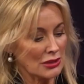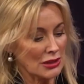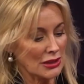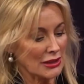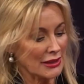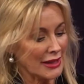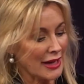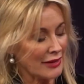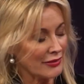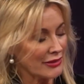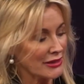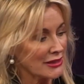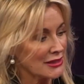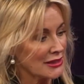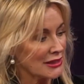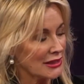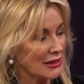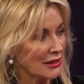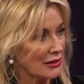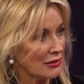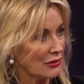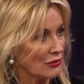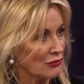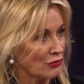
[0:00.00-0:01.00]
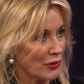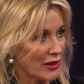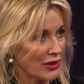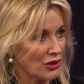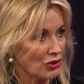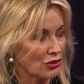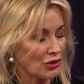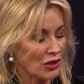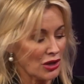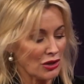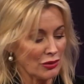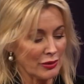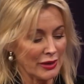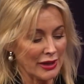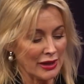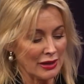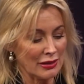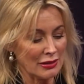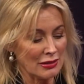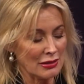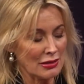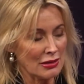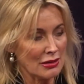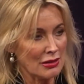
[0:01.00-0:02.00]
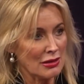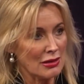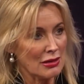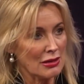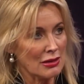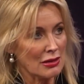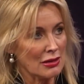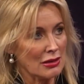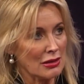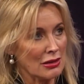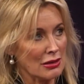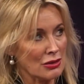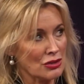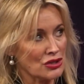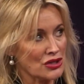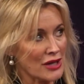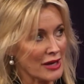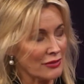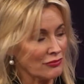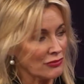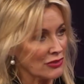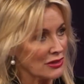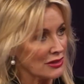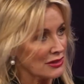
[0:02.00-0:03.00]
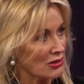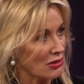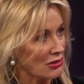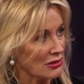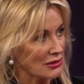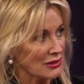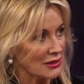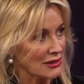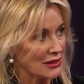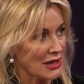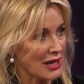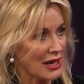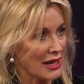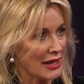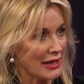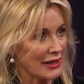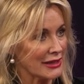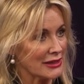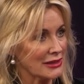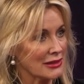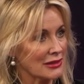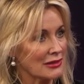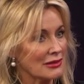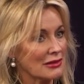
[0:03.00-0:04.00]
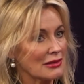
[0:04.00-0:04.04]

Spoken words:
clarity of where you're going, generals on side,